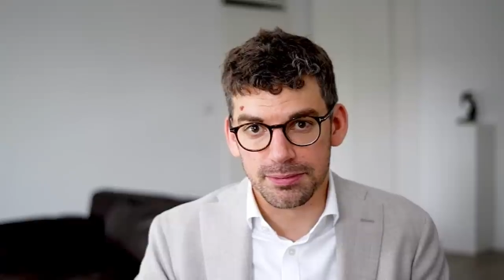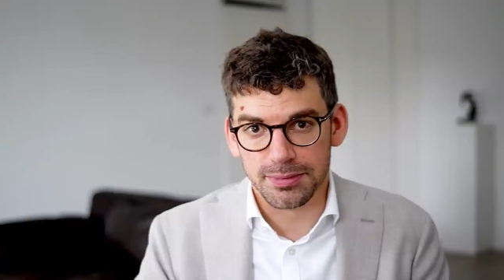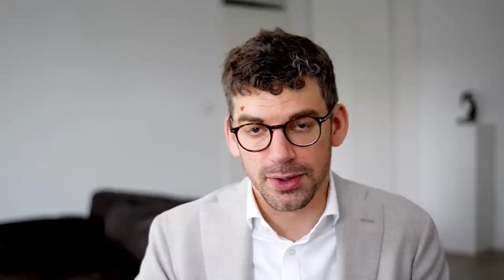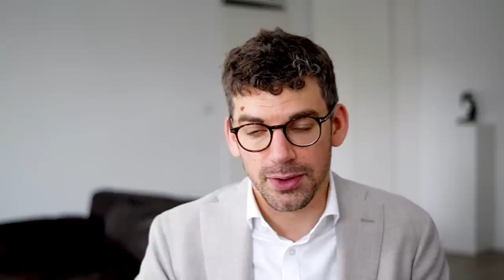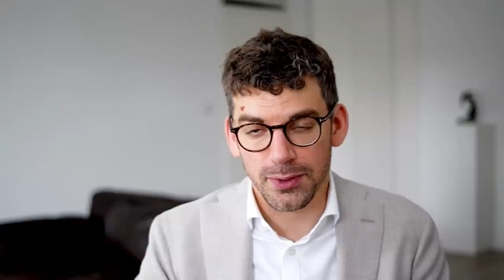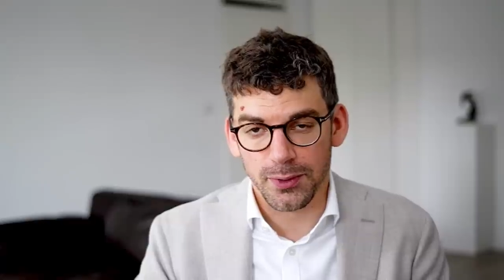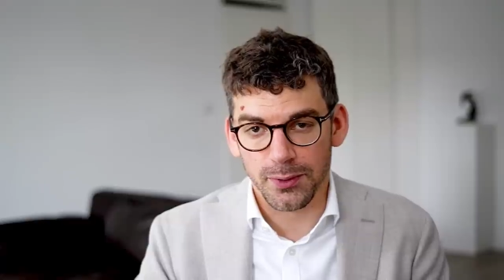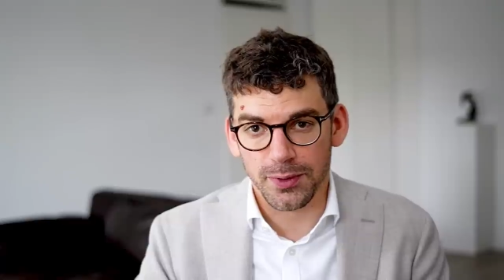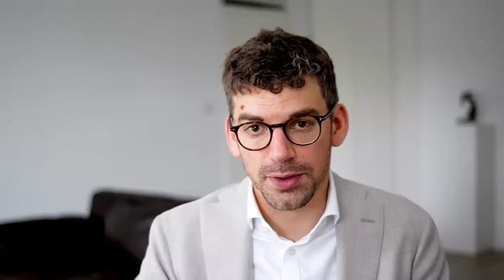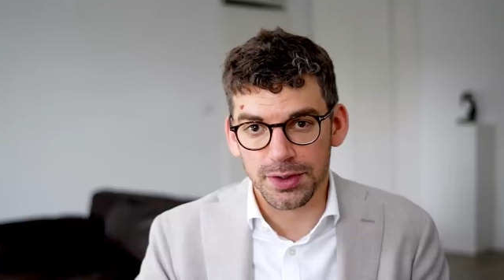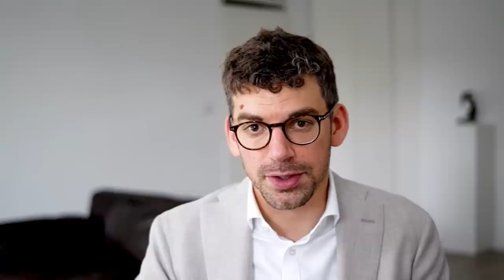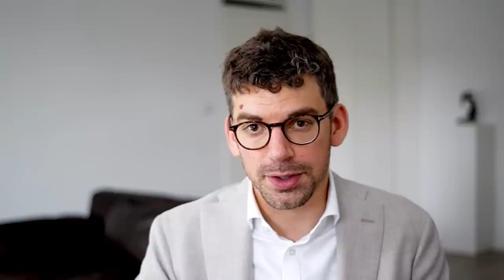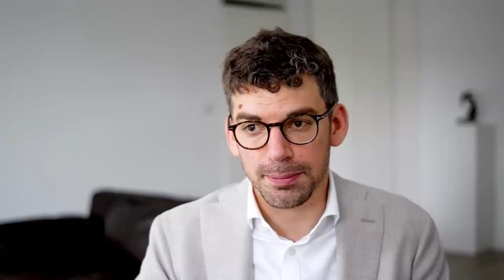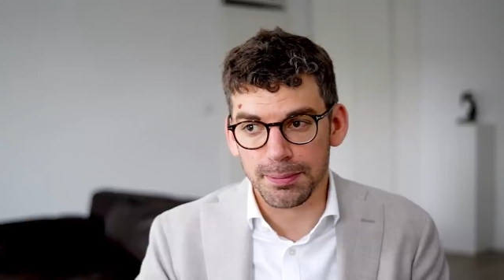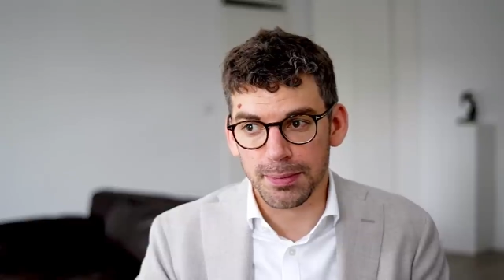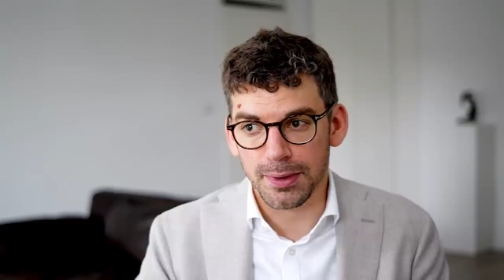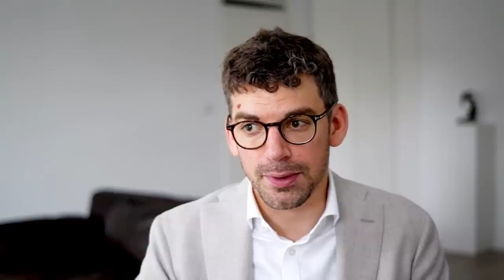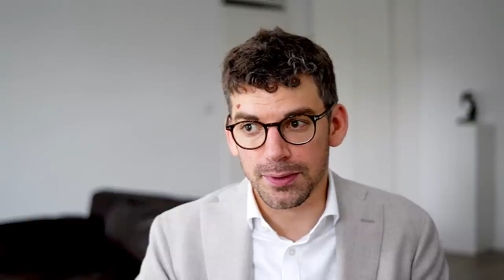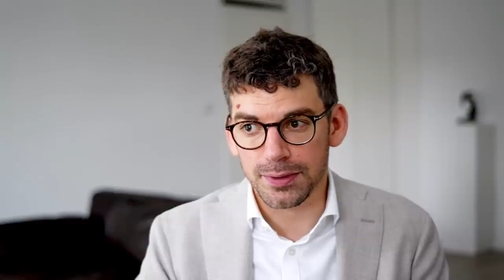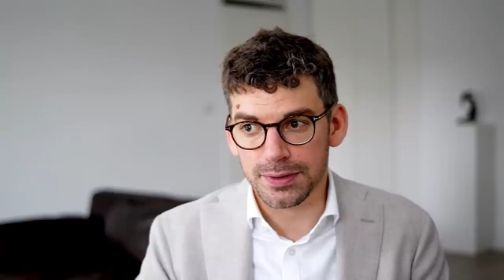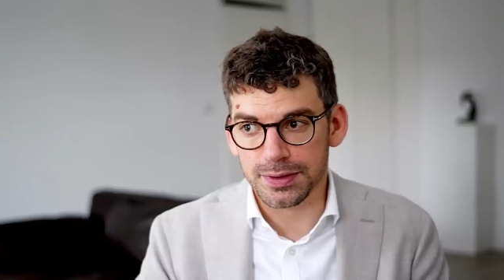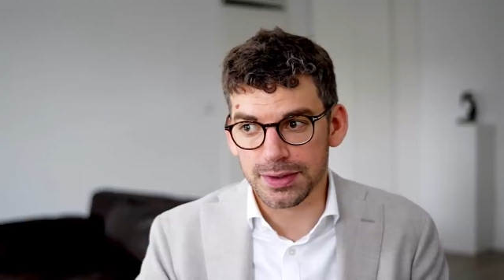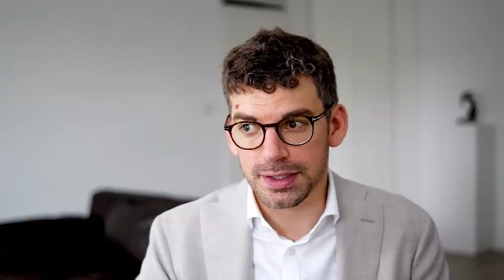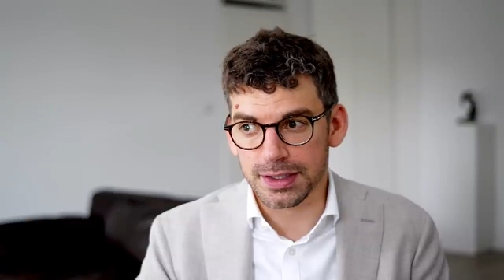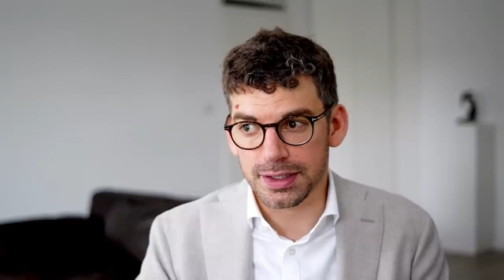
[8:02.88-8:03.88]
priority
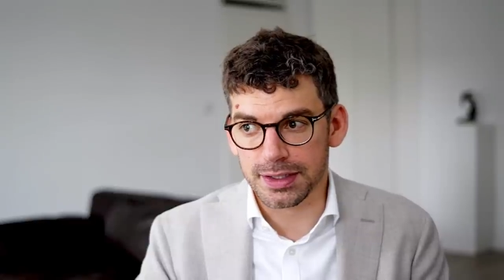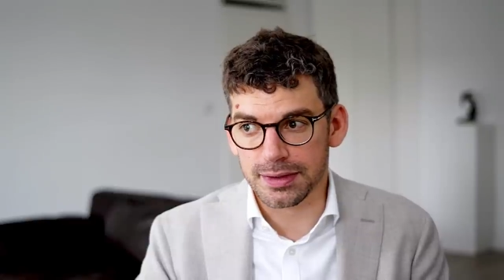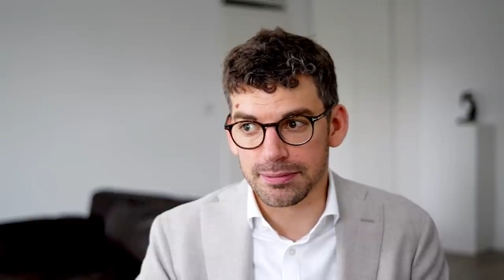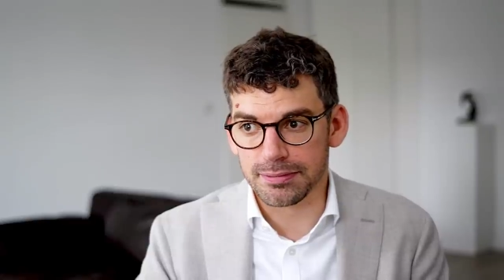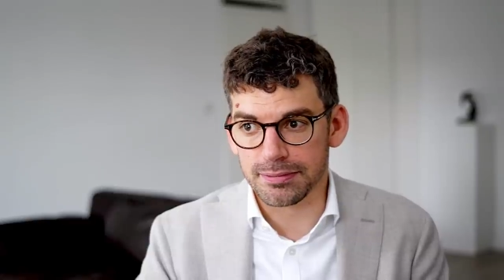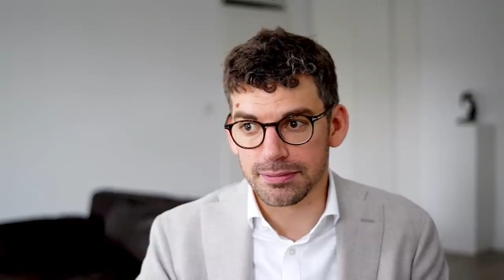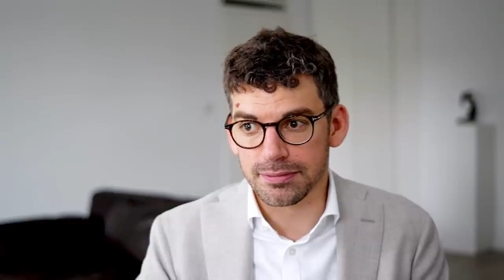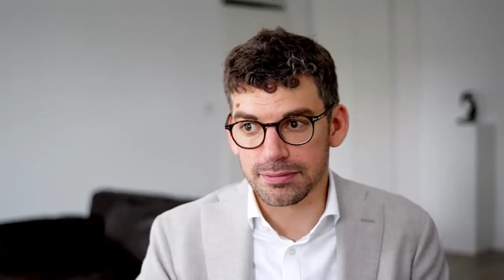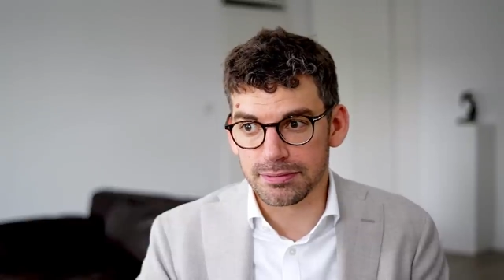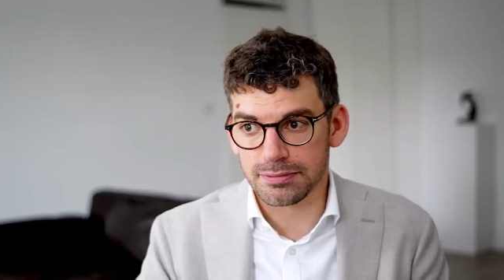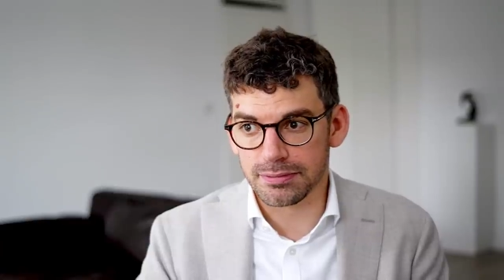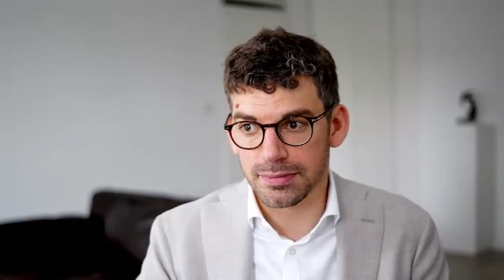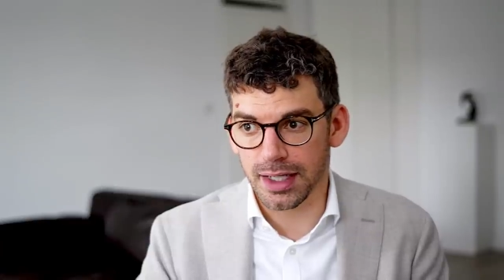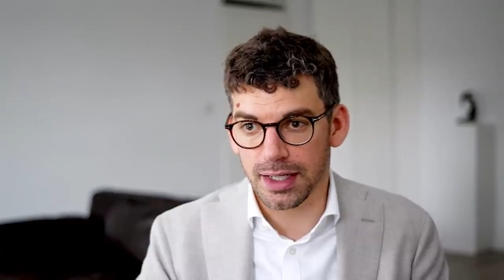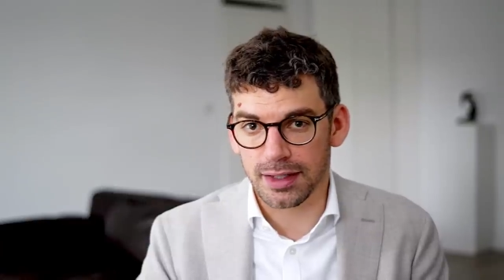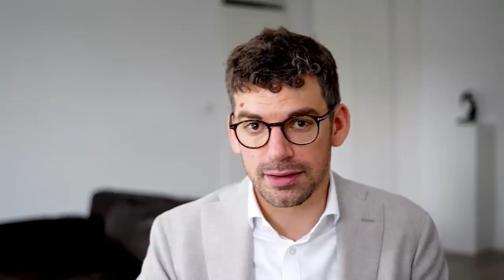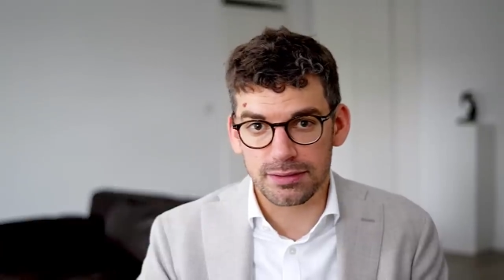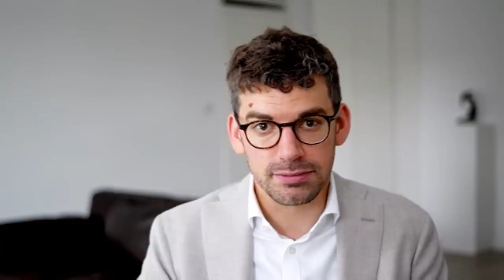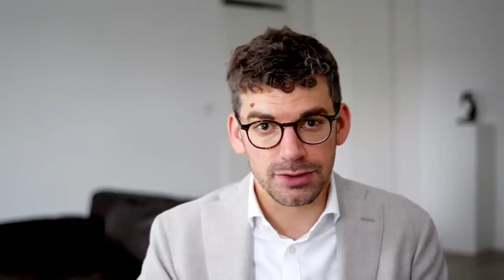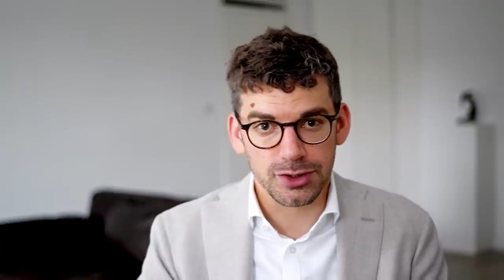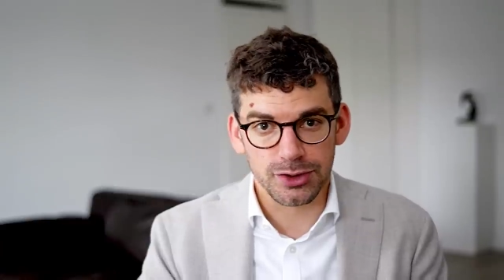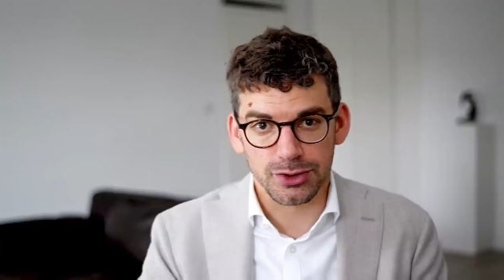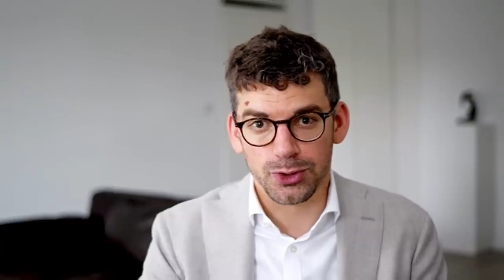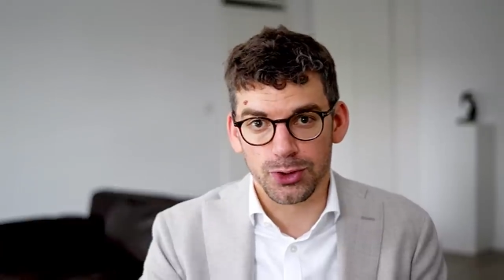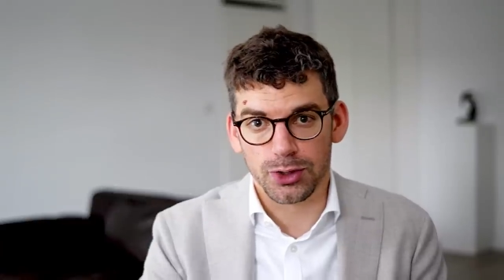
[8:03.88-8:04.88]
mode.
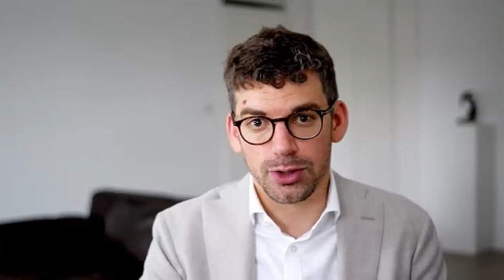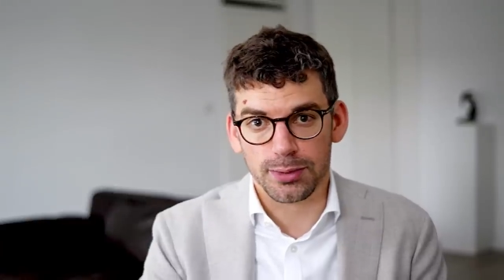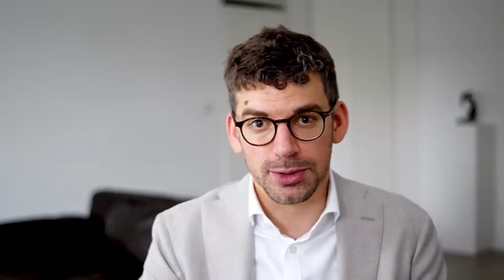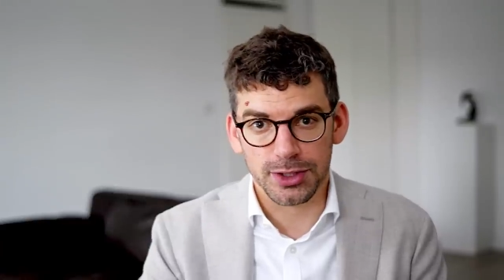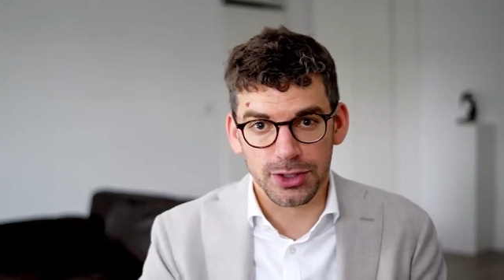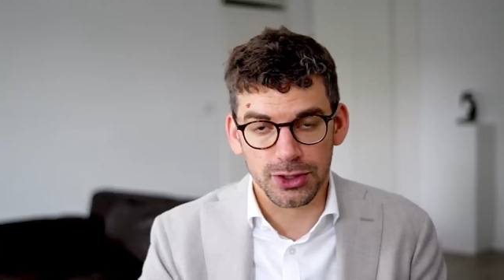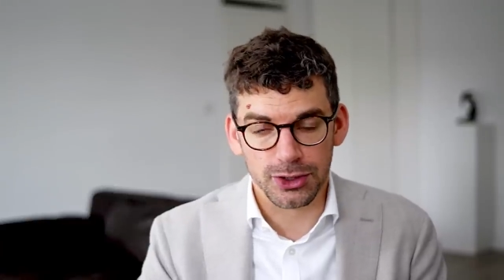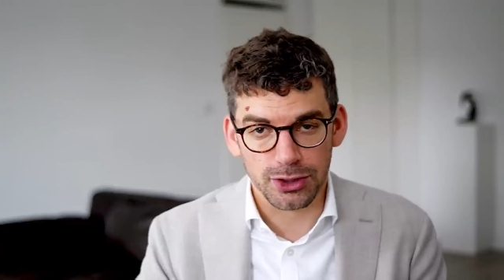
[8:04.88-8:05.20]
Determined